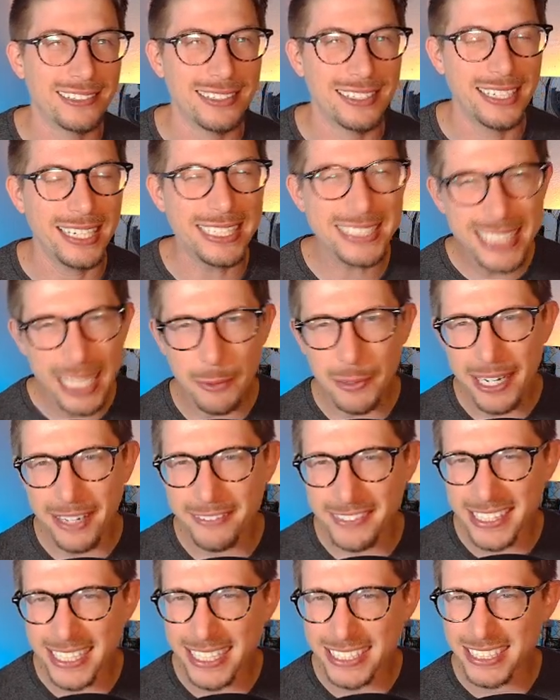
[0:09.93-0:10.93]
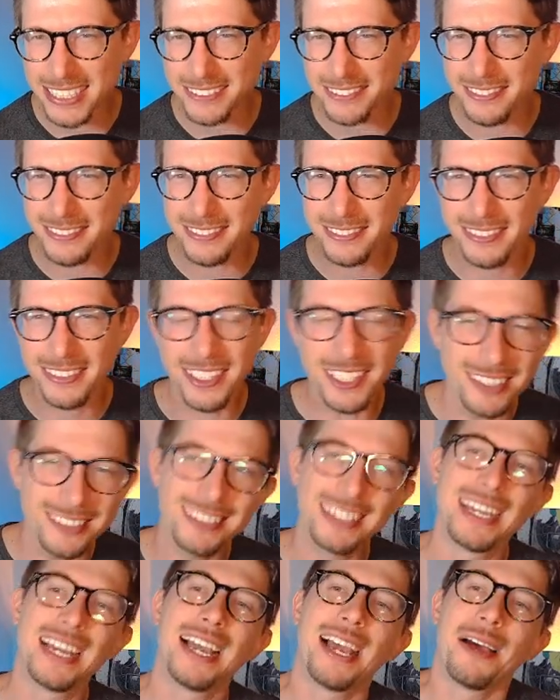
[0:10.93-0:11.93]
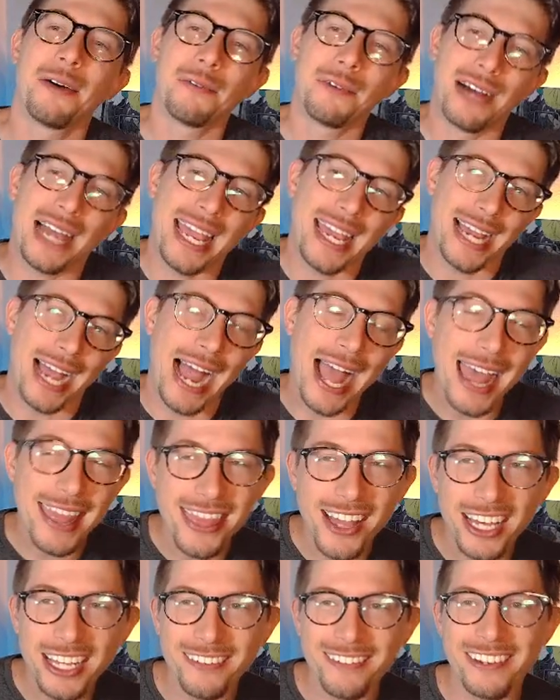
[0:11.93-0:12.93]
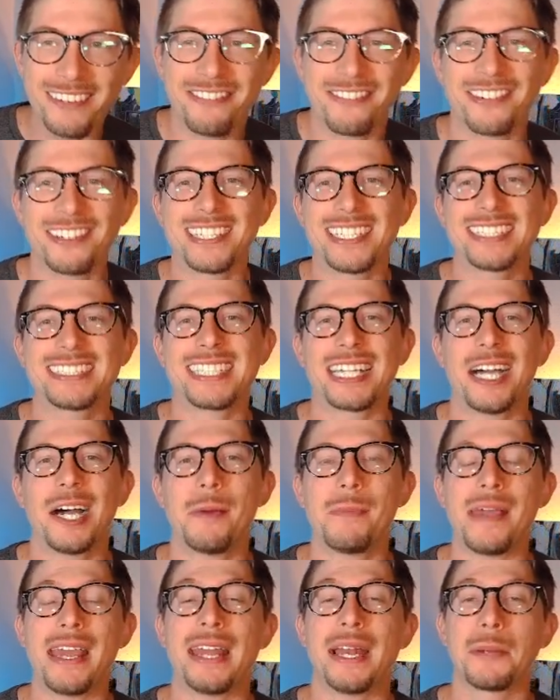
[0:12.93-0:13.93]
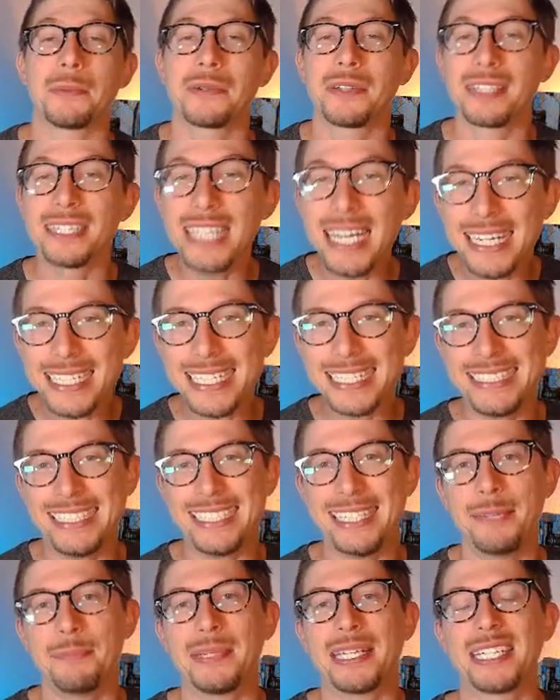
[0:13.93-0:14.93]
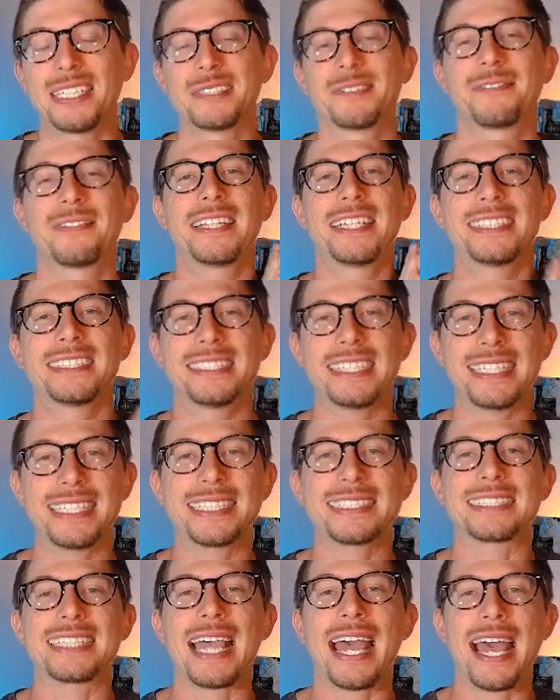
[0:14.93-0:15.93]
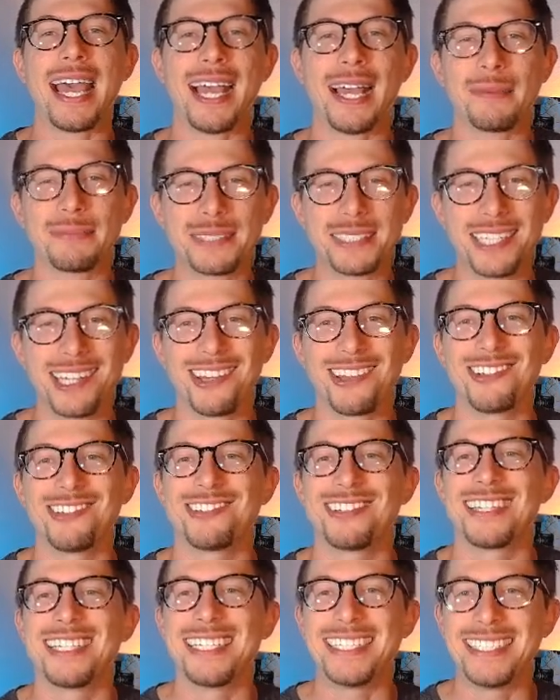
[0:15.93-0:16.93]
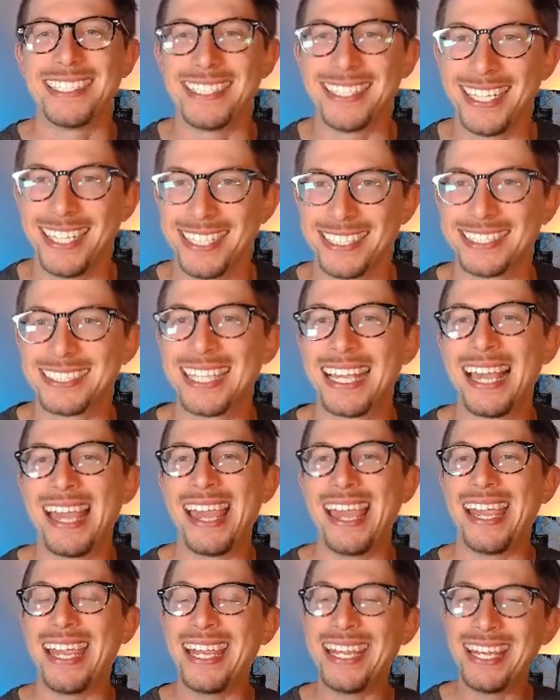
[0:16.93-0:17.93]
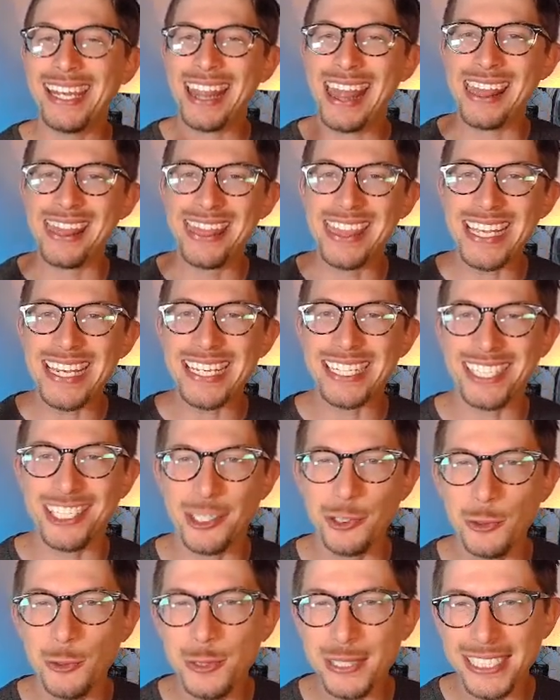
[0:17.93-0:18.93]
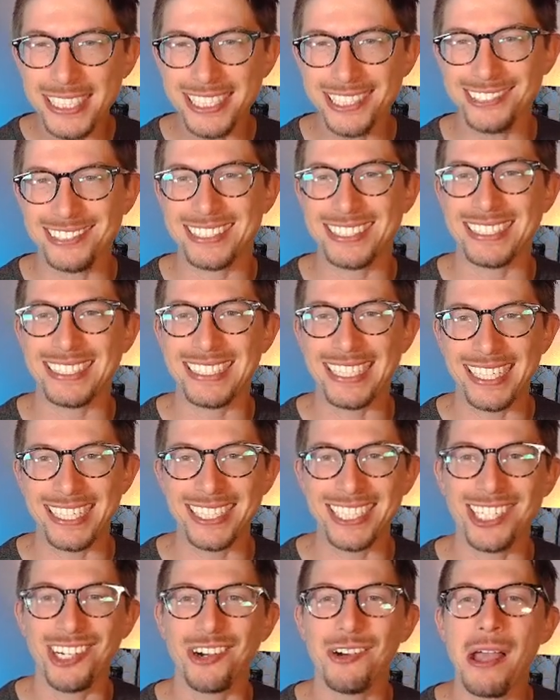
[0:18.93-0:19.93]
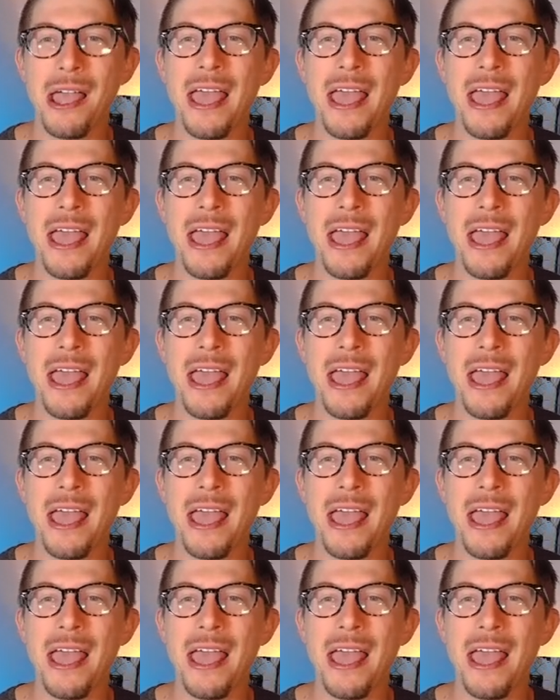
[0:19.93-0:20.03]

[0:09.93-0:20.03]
Isn't that what everyone thinks of? No? Well, hey, I thought of it for this cup, and I'm glad I did because this thing is absolutely nuts. In the 2-shield scenario,